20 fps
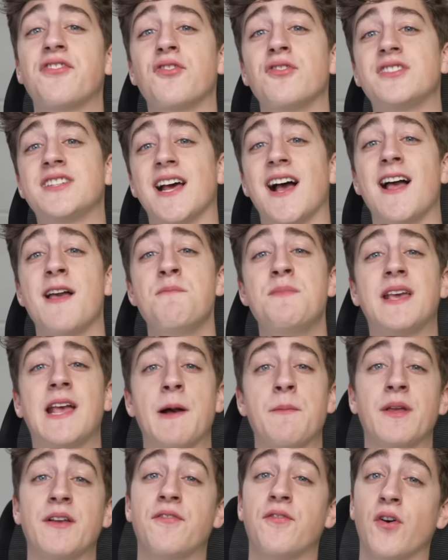through time,
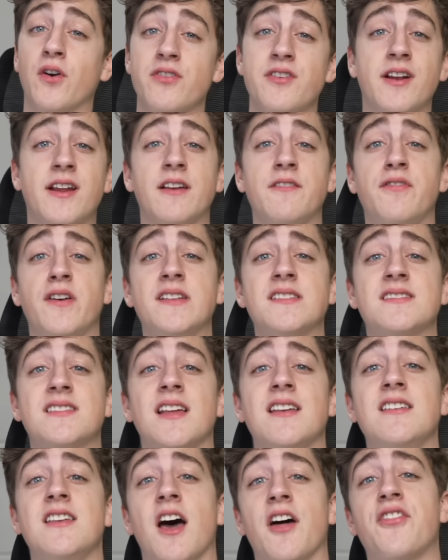becoming further convinced
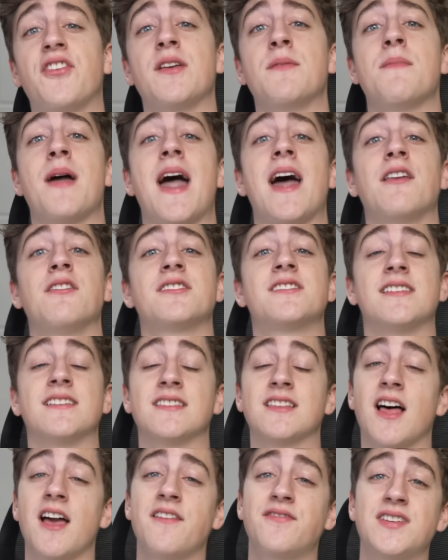that nothing matters
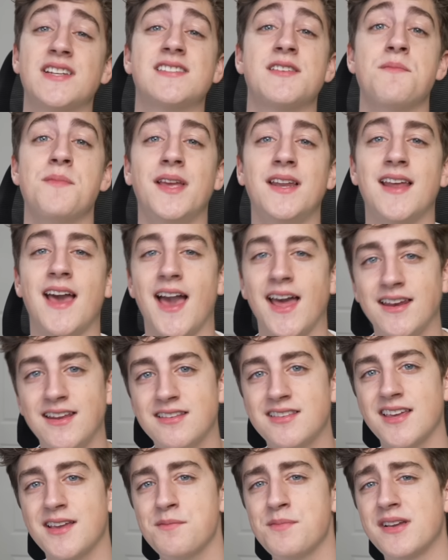and life doesn't mean
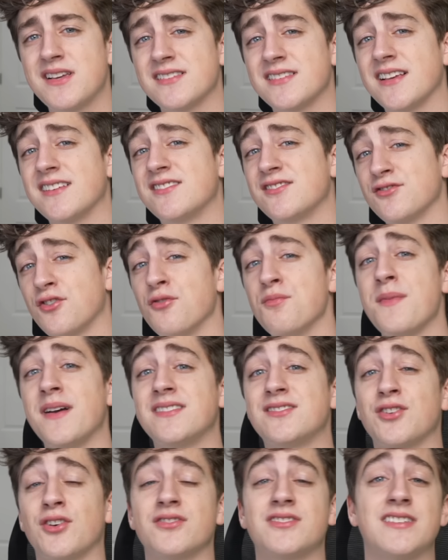anything because I sold my
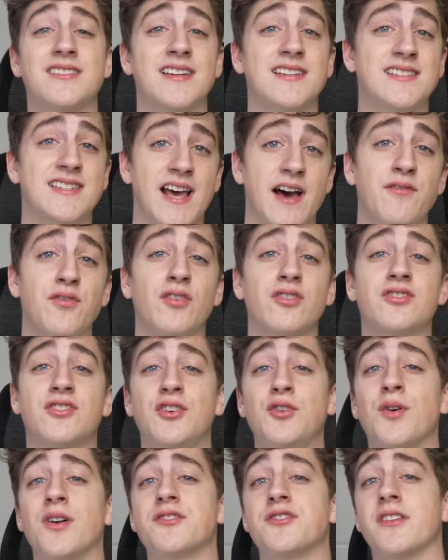soul to the devil
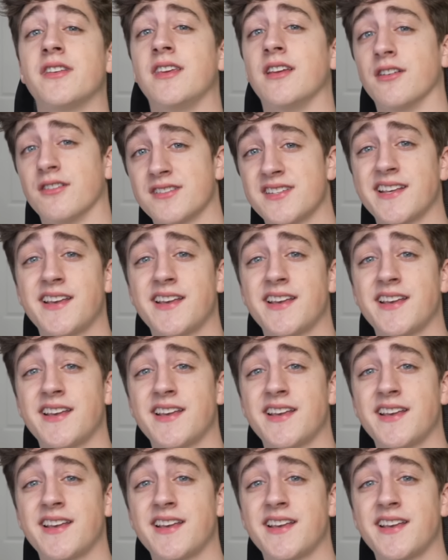200 years